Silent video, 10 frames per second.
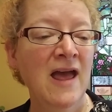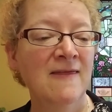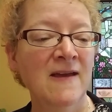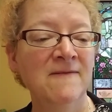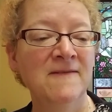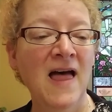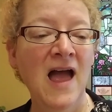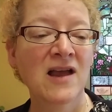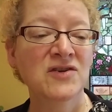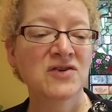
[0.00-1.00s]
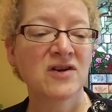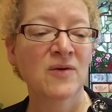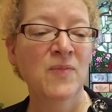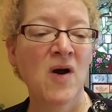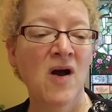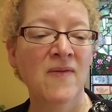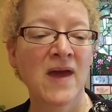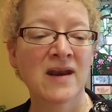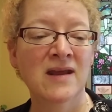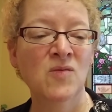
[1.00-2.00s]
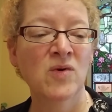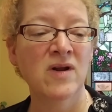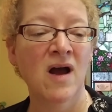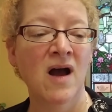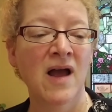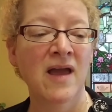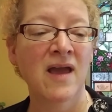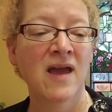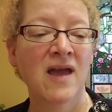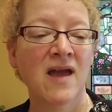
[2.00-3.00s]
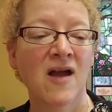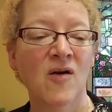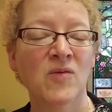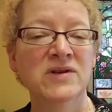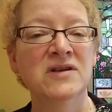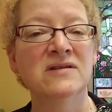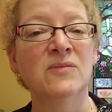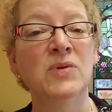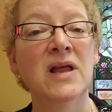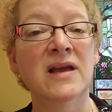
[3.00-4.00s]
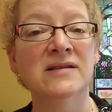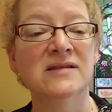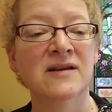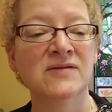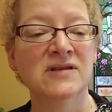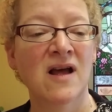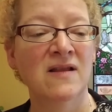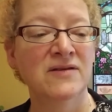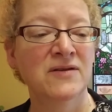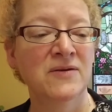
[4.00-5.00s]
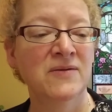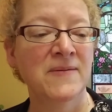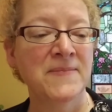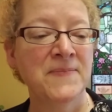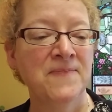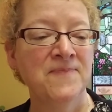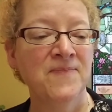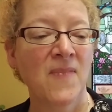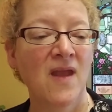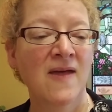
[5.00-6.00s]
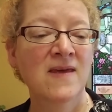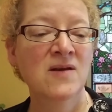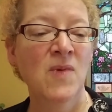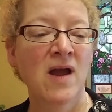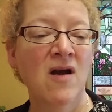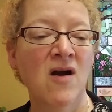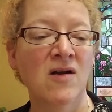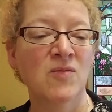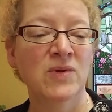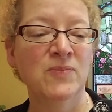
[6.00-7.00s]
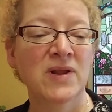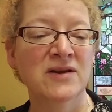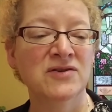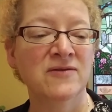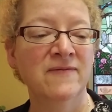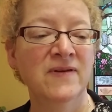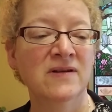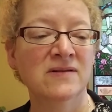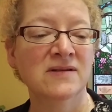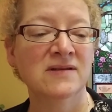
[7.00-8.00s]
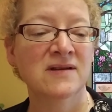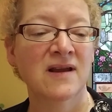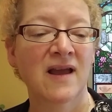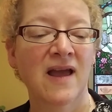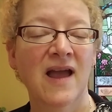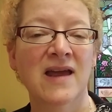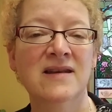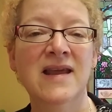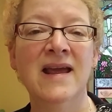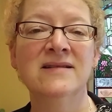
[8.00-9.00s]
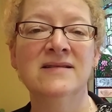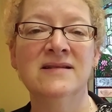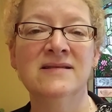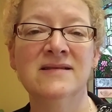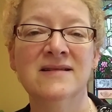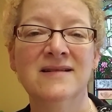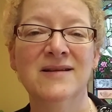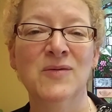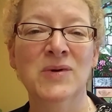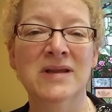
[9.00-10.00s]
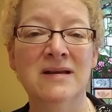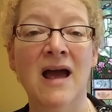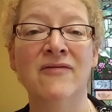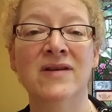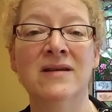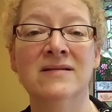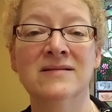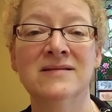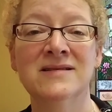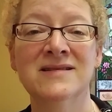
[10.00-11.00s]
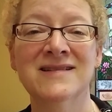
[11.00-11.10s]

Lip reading: they flash upon that inward eye, which is the bliss of solitude. And then my heart with pleasure fills and dances with the daffodils.